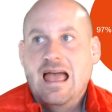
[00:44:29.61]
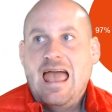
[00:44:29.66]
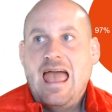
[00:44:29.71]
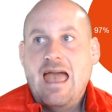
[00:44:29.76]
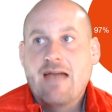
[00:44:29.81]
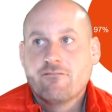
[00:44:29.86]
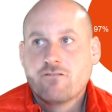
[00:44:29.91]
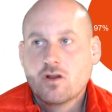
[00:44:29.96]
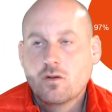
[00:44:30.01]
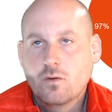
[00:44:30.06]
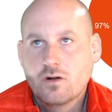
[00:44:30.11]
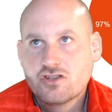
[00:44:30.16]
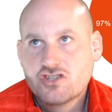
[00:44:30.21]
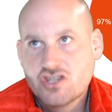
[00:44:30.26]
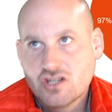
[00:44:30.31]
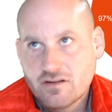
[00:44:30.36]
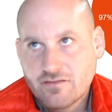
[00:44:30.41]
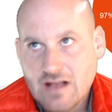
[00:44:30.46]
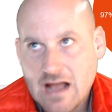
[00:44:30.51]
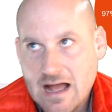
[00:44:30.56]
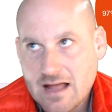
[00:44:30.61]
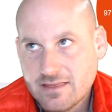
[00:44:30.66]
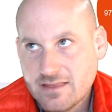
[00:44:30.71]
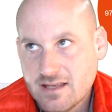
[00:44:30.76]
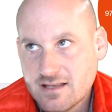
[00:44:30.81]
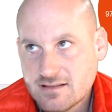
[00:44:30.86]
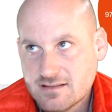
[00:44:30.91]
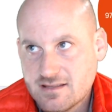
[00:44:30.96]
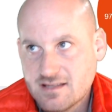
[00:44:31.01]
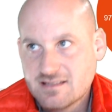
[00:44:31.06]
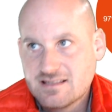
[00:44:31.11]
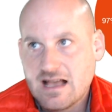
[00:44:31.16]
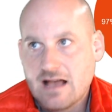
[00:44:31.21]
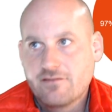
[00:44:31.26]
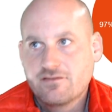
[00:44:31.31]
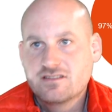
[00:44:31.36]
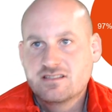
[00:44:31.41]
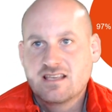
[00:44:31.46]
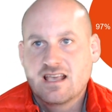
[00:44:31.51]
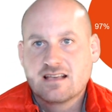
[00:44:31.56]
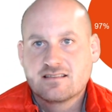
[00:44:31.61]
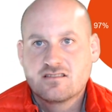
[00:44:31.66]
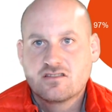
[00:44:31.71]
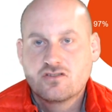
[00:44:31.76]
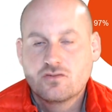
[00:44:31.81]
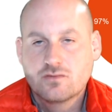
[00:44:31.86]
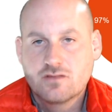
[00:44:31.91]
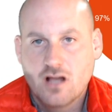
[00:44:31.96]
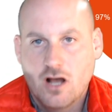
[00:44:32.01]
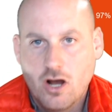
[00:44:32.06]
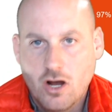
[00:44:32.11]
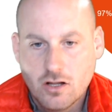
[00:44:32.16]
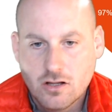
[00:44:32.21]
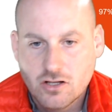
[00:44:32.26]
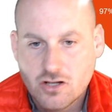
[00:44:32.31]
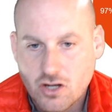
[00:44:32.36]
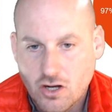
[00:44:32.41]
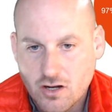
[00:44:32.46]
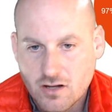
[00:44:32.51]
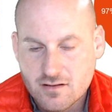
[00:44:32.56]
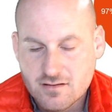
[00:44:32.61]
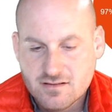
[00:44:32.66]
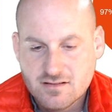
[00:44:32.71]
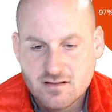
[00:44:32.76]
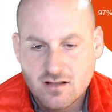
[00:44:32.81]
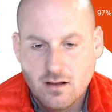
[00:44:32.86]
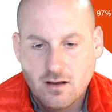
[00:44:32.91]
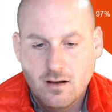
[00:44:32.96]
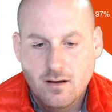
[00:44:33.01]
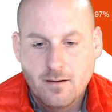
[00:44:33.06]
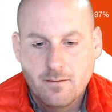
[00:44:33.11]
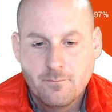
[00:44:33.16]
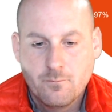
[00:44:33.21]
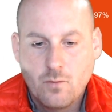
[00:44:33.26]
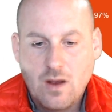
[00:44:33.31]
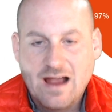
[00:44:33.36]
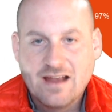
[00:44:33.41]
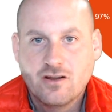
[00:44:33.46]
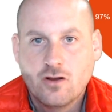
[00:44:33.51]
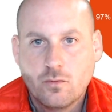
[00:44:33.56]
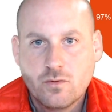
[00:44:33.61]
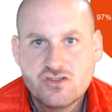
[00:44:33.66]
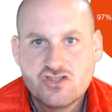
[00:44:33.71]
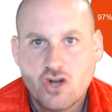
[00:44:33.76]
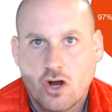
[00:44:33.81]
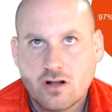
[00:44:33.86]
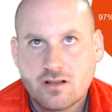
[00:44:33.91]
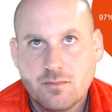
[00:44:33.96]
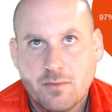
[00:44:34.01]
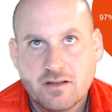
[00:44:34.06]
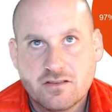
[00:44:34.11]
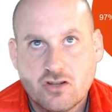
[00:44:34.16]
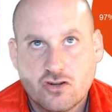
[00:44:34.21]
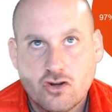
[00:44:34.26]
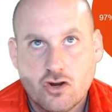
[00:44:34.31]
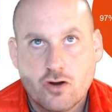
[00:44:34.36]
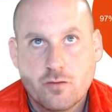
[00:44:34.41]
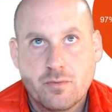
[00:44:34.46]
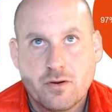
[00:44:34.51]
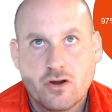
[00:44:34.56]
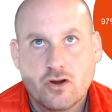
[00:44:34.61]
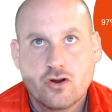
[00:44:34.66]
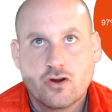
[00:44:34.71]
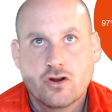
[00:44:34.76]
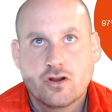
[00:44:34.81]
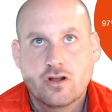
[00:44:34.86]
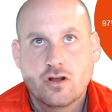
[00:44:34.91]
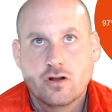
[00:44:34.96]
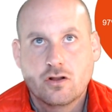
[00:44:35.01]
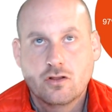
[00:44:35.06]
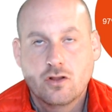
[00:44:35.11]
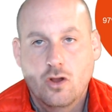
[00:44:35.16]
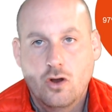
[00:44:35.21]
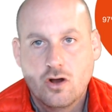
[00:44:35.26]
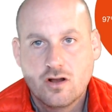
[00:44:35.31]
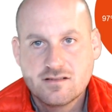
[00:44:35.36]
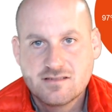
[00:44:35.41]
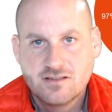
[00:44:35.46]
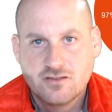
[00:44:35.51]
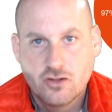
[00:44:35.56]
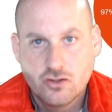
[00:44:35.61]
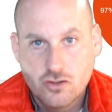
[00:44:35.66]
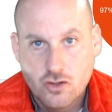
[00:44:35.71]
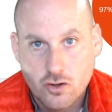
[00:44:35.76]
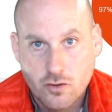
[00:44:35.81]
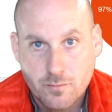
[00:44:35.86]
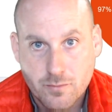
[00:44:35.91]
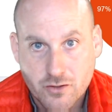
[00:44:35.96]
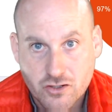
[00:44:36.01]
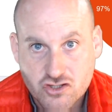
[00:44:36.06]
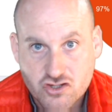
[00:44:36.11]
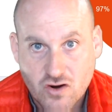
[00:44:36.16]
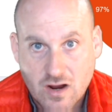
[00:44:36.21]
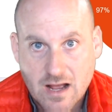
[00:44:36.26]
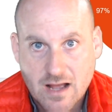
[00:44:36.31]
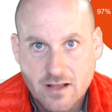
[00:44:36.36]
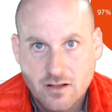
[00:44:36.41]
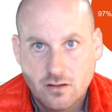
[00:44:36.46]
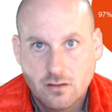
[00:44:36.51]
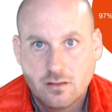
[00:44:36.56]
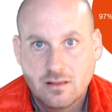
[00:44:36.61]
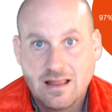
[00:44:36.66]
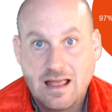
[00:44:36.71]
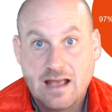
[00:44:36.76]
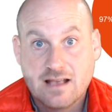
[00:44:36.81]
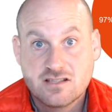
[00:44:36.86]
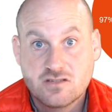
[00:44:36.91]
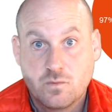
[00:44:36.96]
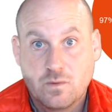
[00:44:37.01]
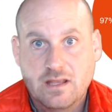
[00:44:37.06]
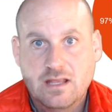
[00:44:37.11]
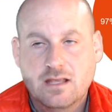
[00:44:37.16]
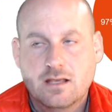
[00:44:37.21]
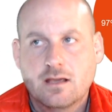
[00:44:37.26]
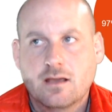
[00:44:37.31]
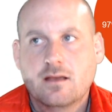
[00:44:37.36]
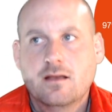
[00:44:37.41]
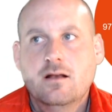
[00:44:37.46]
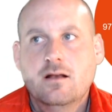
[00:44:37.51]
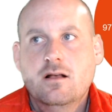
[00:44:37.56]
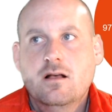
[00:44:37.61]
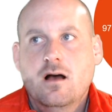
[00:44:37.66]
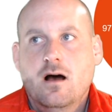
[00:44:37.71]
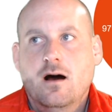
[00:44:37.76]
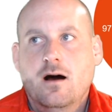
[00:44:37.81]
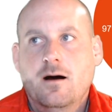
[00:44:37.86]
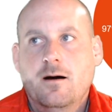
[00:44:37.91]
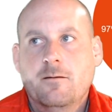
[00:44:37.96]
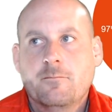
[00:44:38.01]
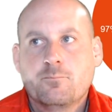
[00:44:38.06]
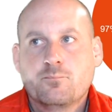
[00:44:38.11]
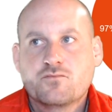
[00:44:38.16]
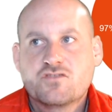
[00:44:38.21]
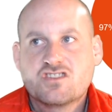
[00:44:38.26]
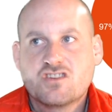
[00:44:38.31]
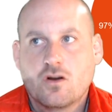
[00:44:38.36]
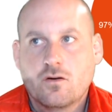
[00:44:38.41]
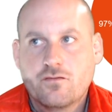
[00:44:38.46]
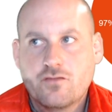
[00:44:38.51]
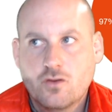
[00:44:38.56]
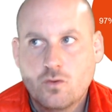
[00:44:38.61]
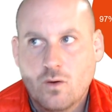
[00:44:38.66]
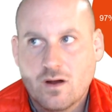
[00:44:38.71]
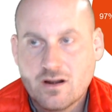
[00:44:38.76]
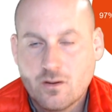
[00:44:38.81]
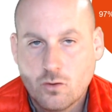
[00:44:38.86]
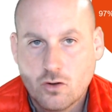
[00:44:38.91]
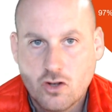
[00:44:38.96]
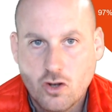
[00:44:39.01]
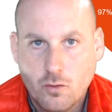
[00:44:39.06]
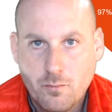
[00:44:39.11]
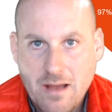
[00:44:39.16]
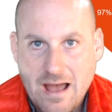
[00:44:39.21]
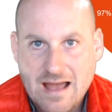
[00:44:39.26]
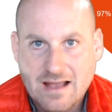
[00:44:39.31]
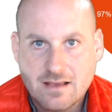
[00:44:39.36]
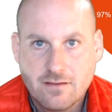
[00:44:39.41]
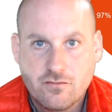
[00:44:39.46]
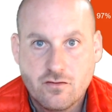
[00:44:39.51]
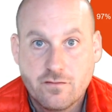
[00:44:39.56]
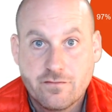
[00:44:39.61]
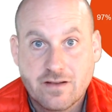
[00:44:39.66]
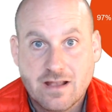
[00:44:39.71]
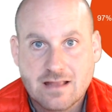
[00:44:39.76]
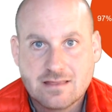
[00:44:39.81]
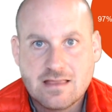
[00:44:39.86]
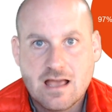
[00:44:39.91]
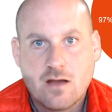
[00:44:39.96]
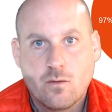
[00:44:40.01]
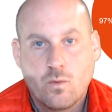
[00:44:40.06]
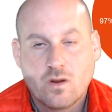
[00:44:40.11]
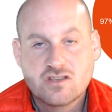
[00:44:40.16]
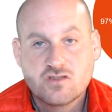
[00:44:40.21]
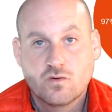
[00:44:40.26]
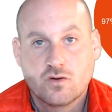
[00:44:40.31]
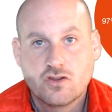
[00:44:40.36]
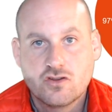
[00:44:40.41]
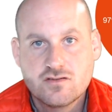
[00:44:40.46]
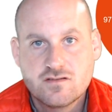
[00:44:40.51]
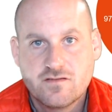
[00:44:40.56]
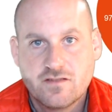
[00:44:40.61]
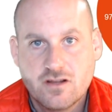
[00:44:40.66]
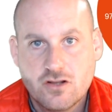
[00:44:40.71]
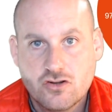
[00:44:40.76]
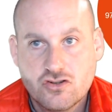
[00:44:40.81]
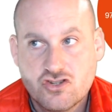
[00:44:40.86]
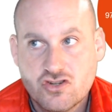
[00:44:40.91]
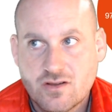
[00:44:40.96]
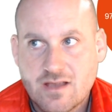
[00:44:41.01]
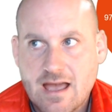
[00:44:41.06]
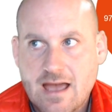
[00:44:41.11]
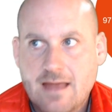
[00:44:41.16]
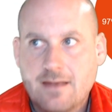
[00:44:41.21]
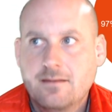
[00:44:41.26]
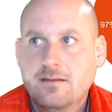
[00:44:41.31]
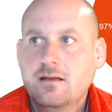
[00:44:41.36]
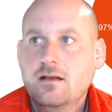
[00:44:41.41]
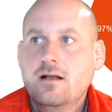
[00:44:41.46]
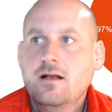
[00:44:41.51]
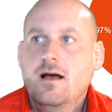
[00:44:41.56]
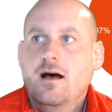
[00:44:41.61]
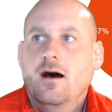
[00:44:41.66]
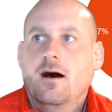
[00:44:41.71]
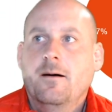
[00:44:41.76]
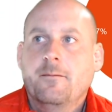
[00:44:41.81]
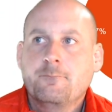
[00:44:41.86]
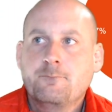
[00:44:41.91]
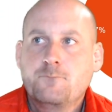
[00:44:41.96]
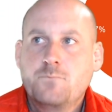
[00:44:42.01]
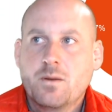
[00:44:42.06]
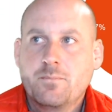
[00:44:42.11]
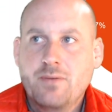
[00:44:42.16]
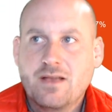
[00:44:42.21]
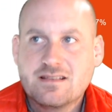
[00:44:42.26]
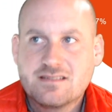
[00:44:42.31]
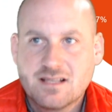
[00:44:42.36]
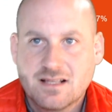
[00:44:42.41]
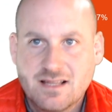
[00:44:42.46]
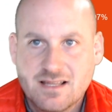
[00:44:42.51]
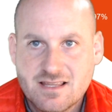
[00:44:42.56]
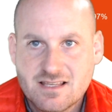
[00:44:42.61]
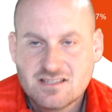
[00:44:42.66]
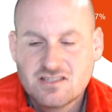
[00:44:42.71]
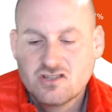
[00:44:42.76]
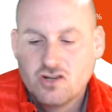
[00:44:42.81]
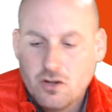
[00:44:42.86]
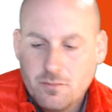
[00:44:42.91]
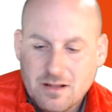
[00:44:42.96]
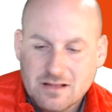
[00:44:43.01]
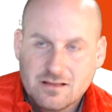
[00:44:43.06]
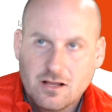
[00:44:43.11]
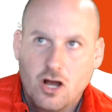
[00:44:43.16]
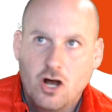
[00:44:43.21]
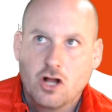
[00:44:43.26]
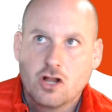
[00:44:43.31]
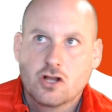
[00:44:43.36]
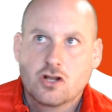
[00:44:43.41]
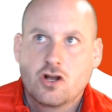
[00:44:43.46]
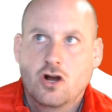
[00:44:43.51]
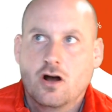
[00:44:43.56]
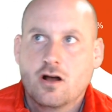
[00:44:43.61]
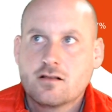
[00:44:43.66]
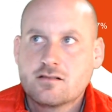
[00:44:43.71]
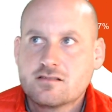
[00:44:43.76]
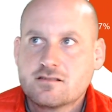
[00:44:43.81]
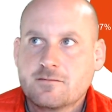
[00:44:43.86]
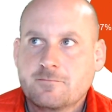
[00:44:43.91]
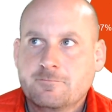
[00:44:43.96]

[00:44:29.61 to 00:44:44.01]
Everyone should have gotten this. This obviously has to do with the Holocaust. I know we talked about the Nuremberg laws and the Nuremberg trial last week. So if you want to go back, if you forget that, watch one of those videos, you can. But basically, this is all about the Holocaust.